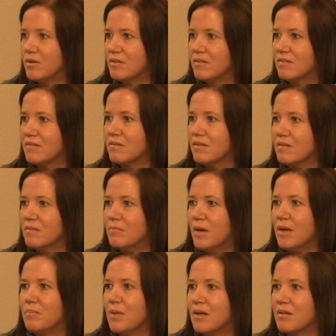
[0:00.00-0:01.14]
It's
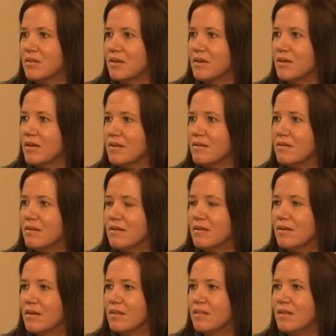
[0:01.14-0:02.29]
mind-boggling, and
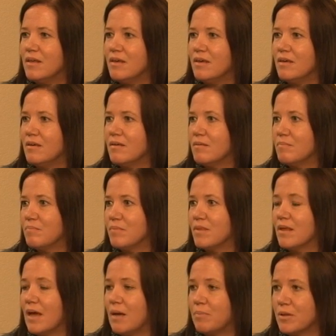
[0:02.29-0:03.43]
the
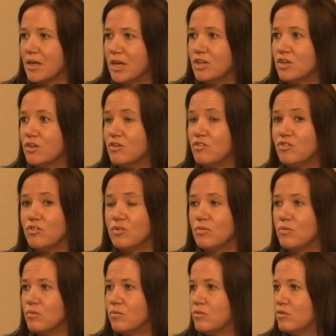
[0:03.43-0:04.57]
application
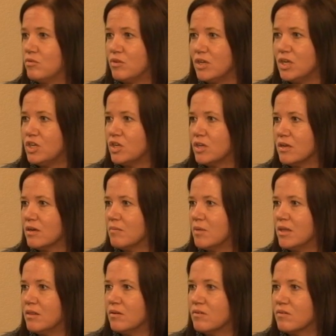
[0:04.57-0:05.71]
to teaching. I
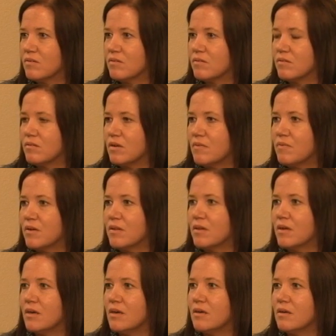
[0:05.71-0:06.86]
mean, there's
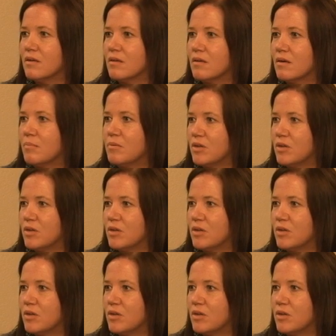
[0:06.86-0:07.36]
definitely a